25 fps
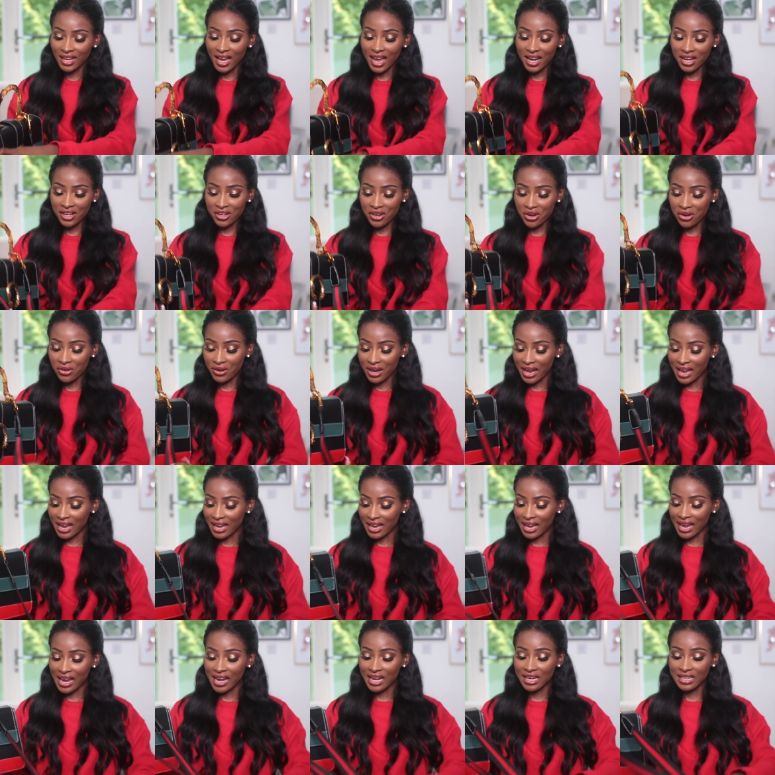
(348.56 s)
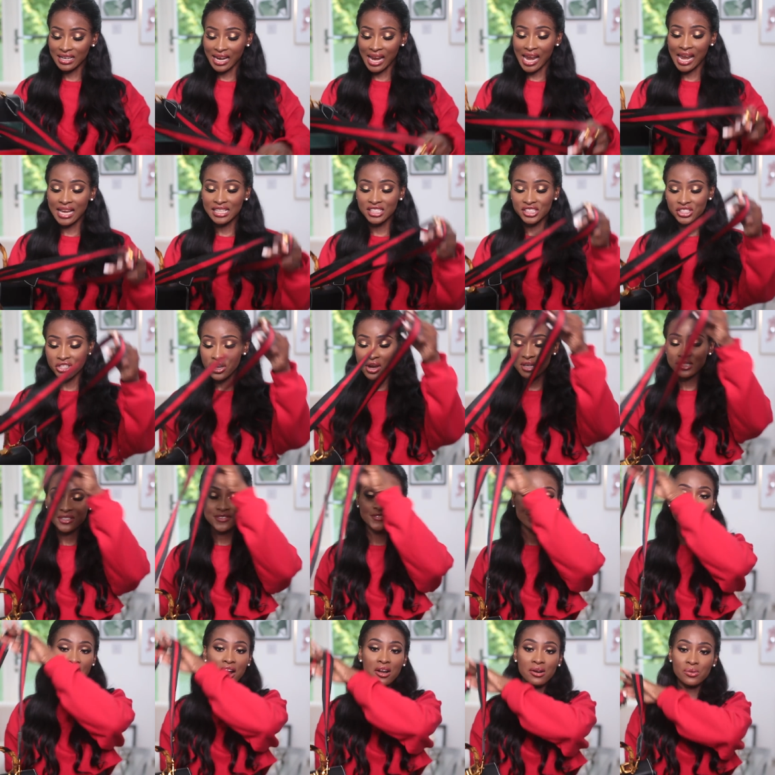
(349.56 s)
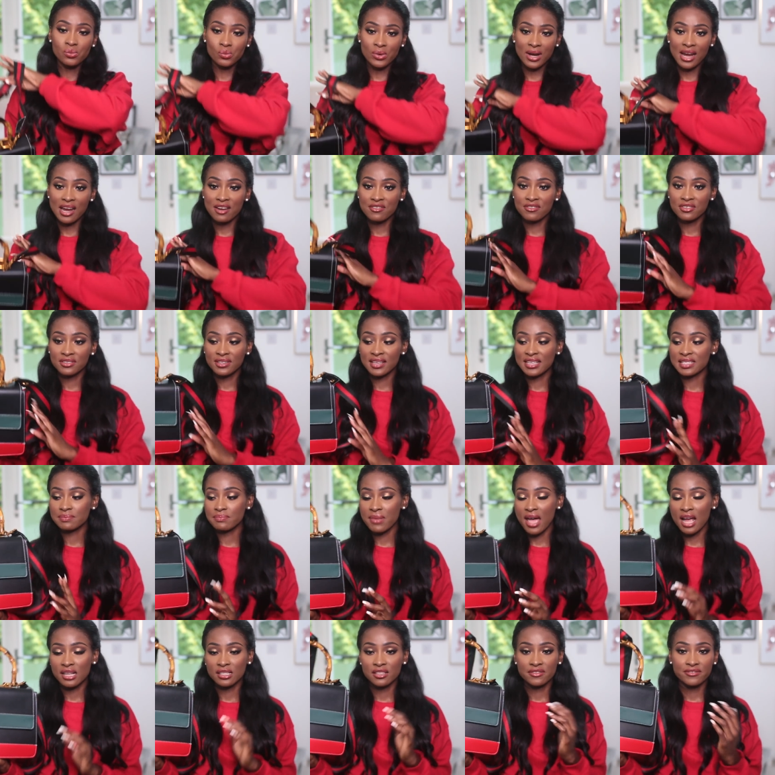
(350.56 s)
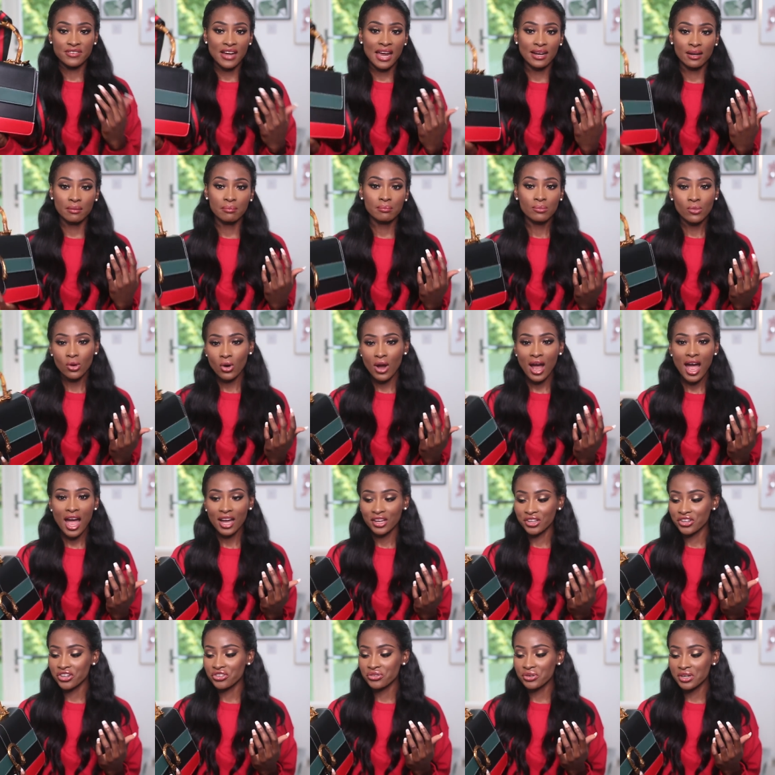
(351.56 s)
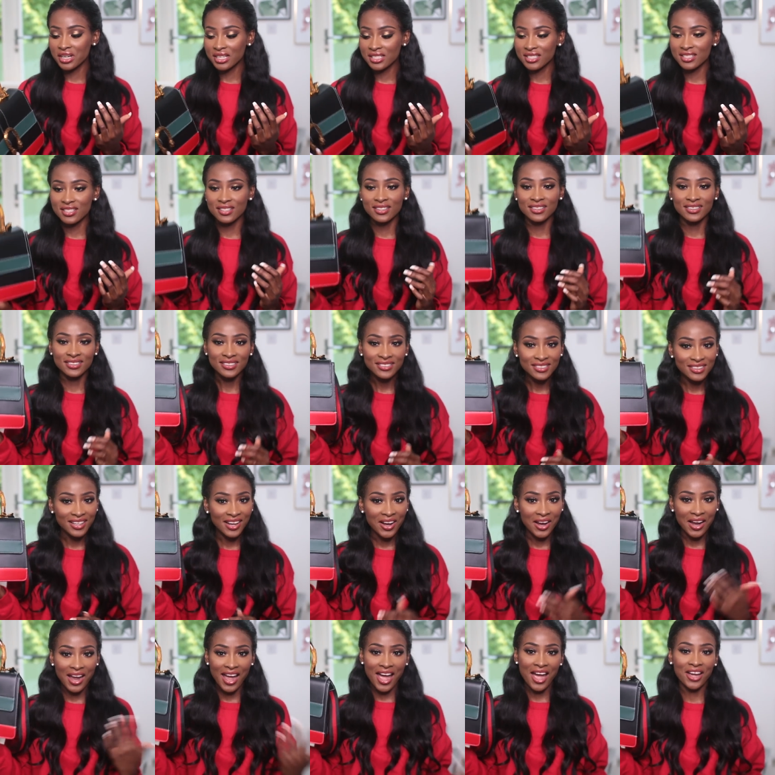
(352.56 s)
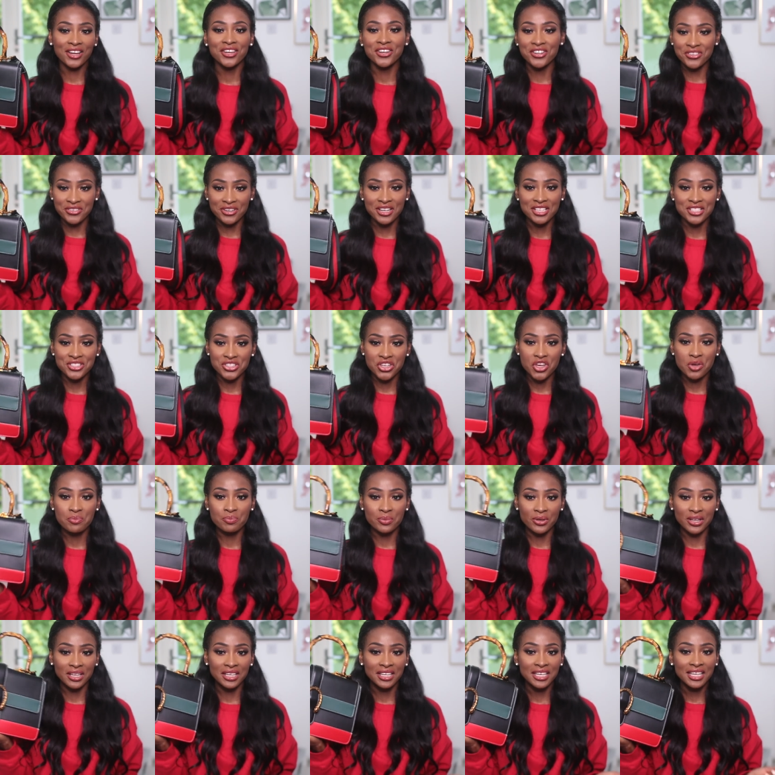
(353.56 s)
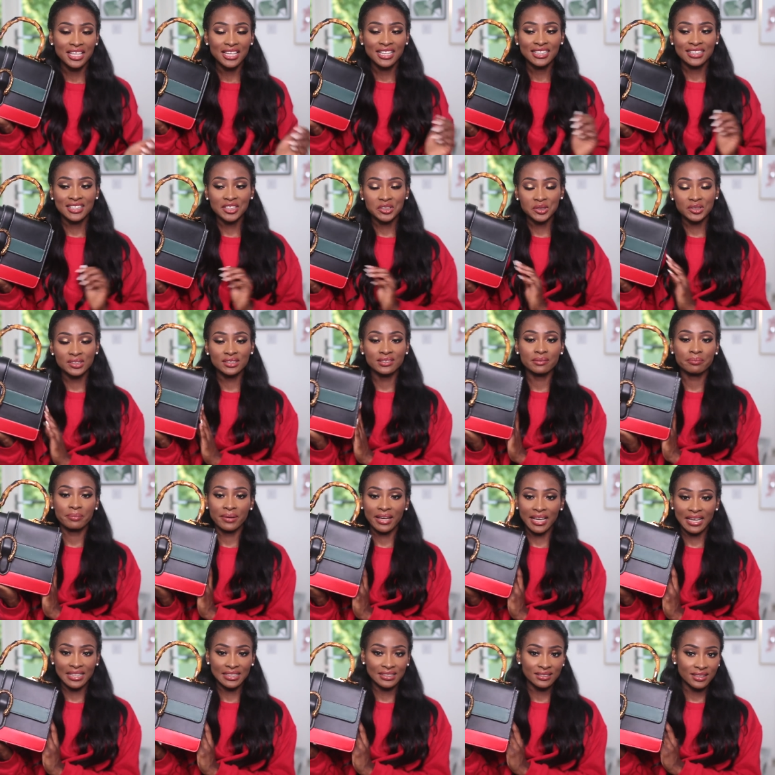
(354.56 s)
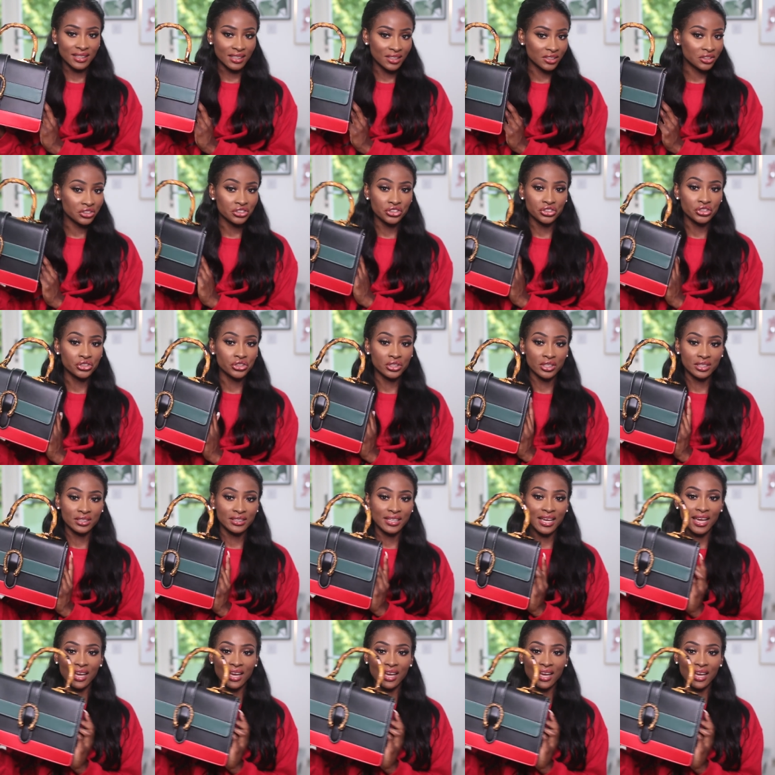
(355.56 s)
I don't know, I, I, I searched far and wide for this bag to find a more accurate accurate dupe, but this is the best that you could